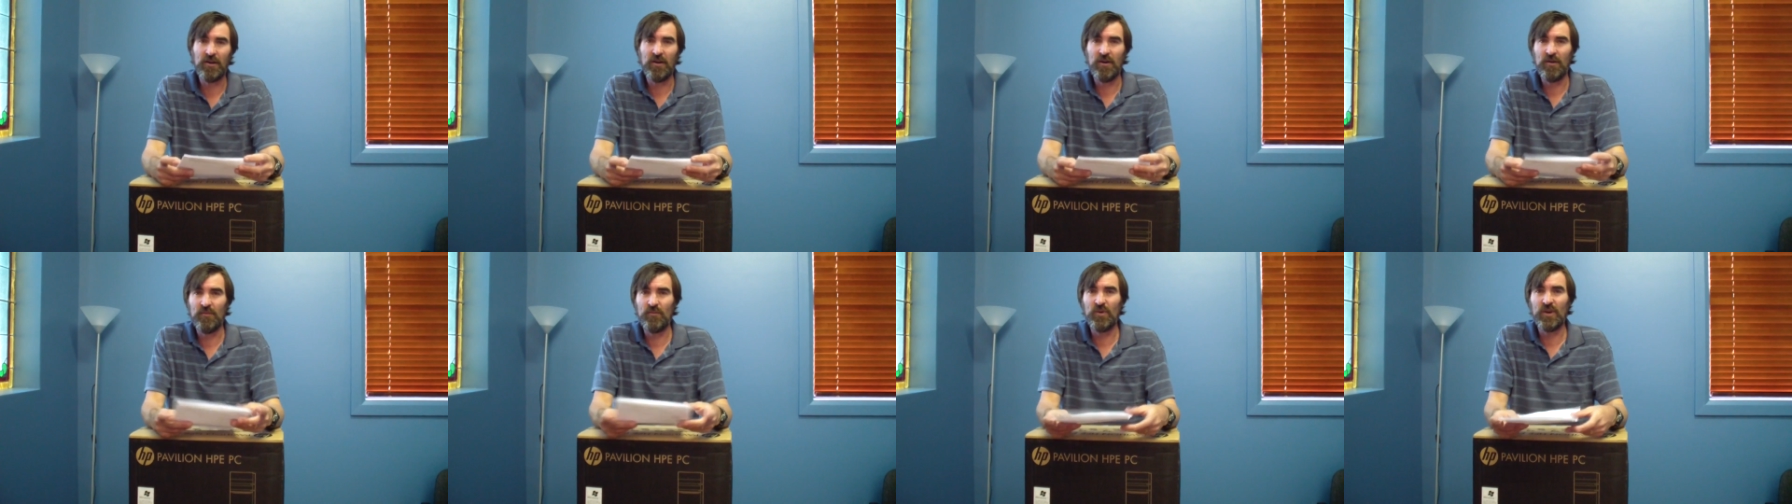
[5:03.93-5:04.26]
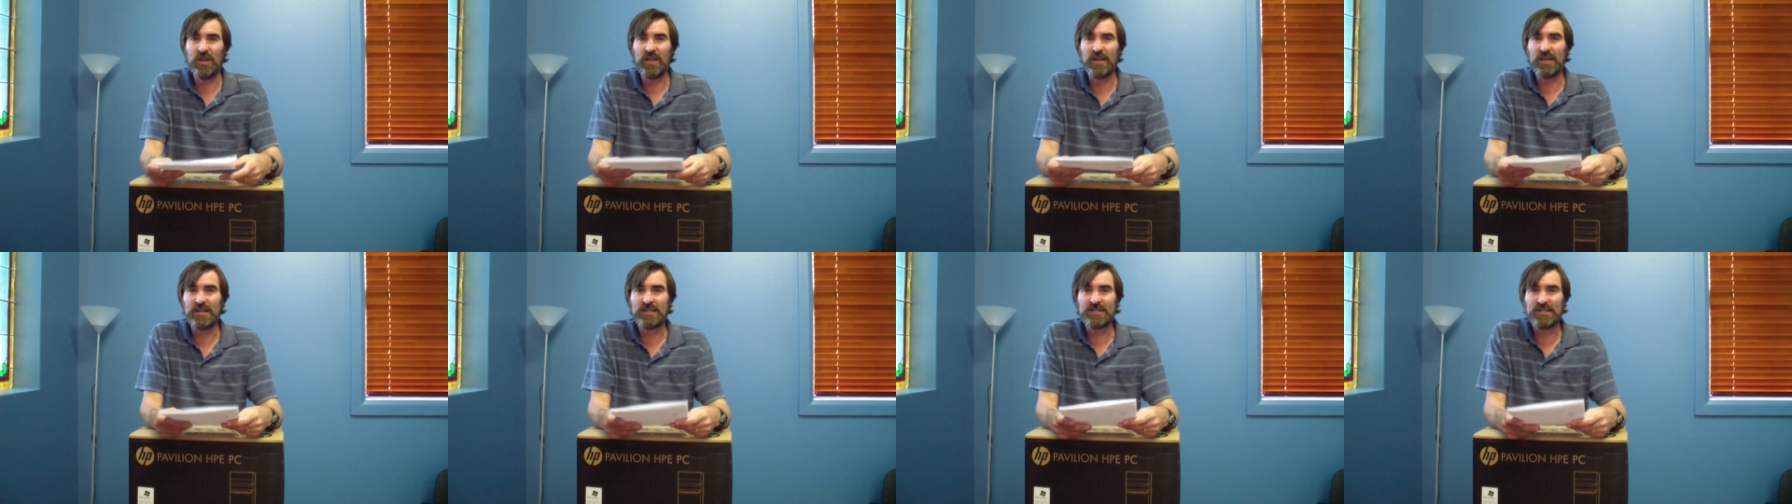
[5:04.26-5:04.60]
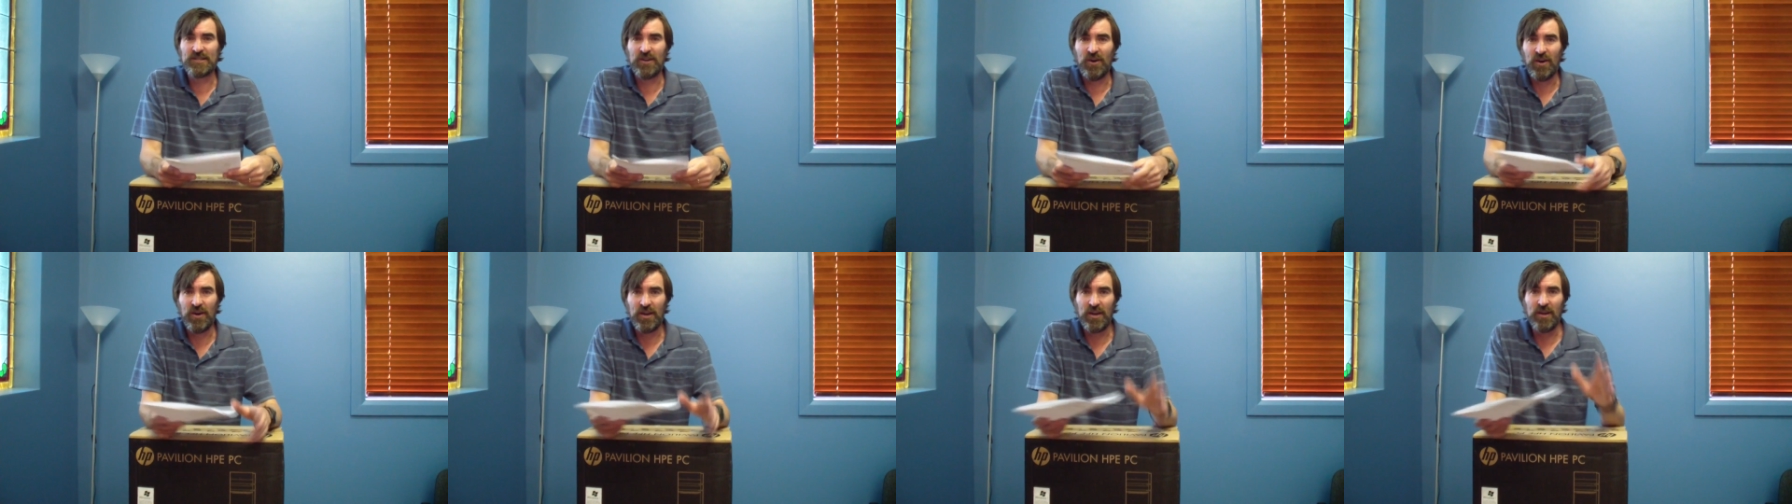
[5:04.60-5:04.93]
I'm really
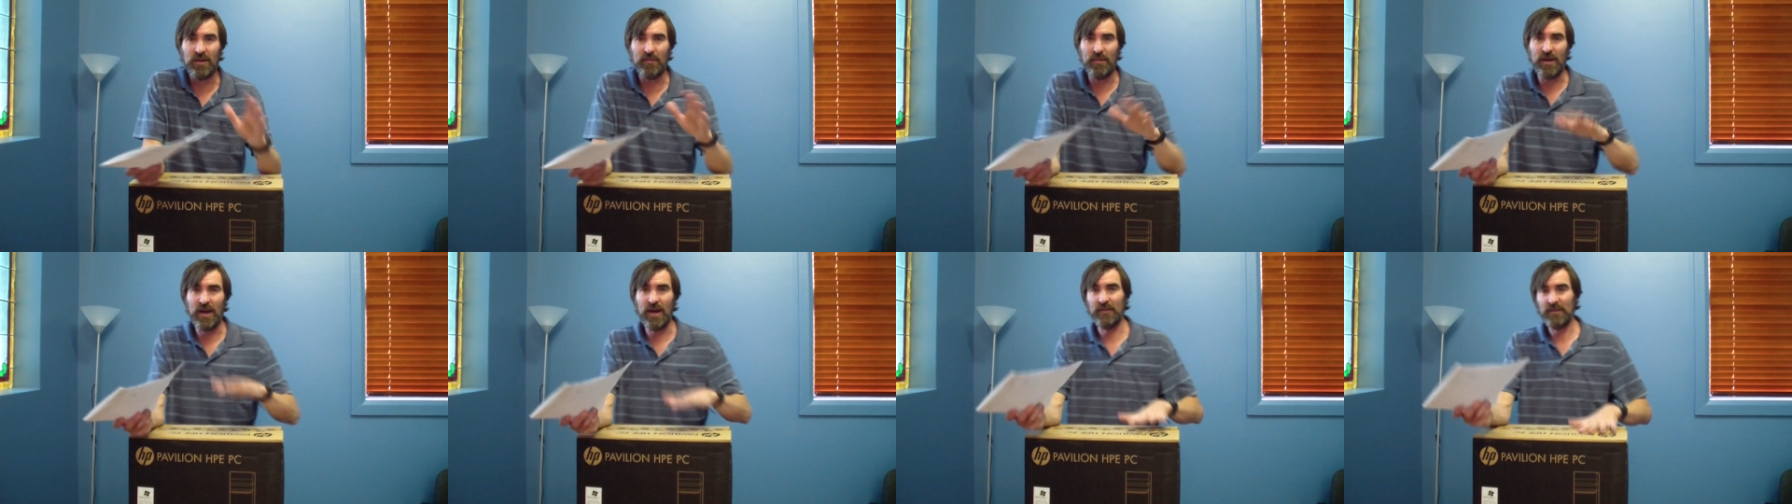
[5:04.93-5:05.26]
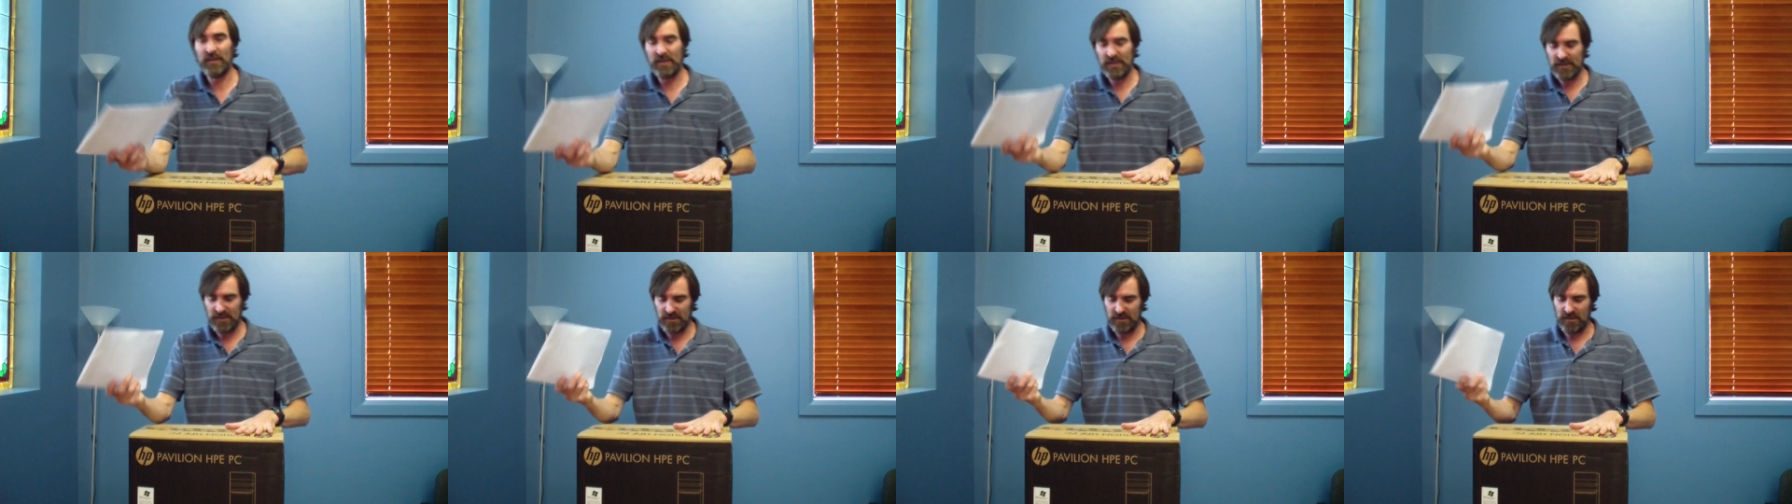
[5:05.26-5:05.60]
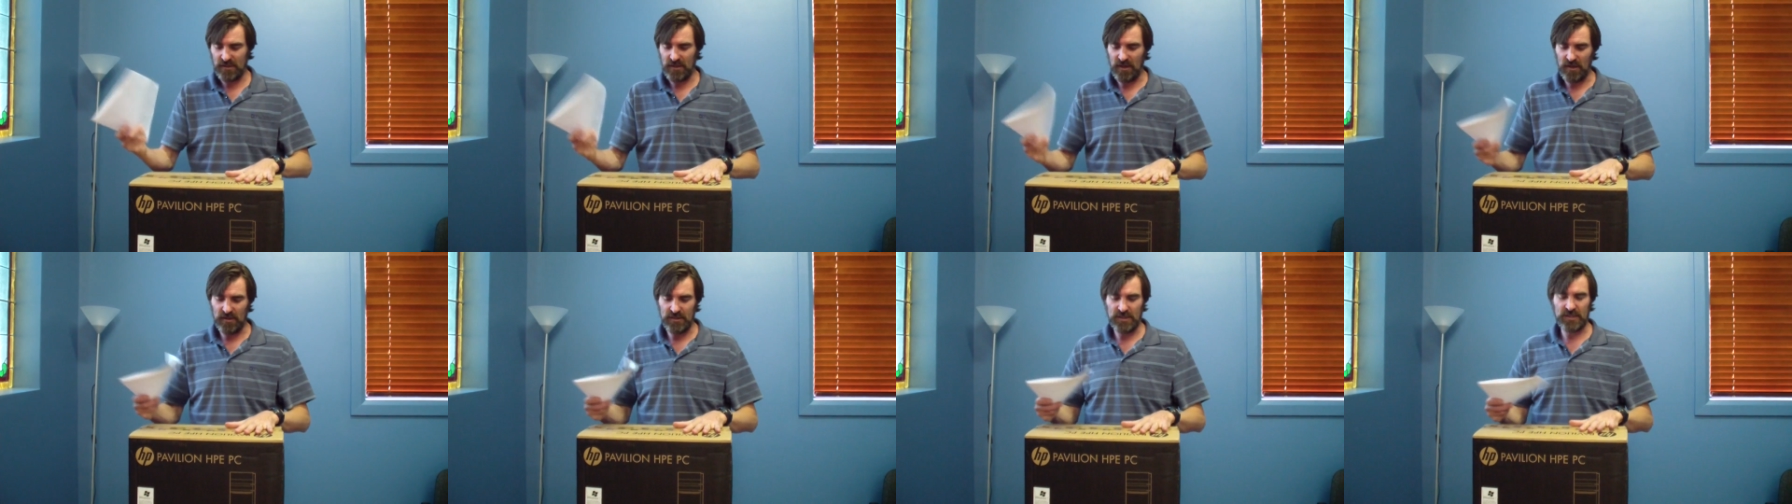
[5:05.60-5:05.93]
excited about this. I'm